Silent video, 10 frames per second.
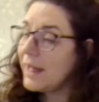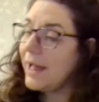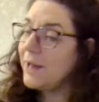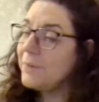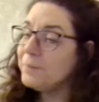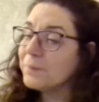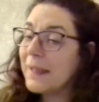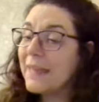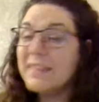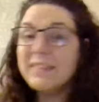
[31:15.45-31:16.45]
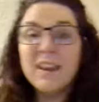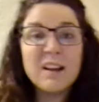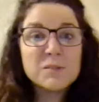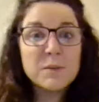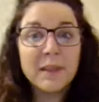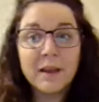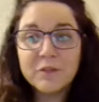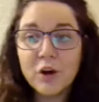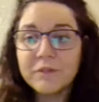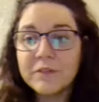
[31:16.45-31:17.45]
And then the last one that I've
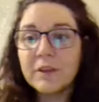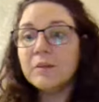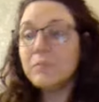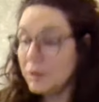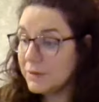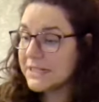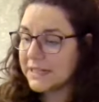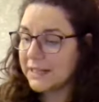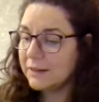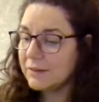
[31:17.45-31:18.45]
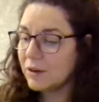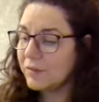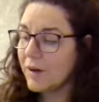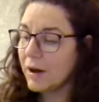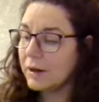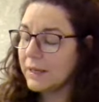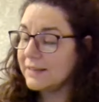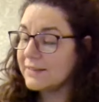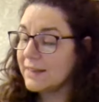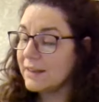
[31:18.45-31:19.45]
got for the community so far
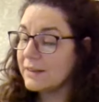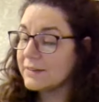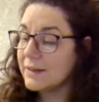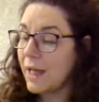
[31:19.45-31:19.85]
is that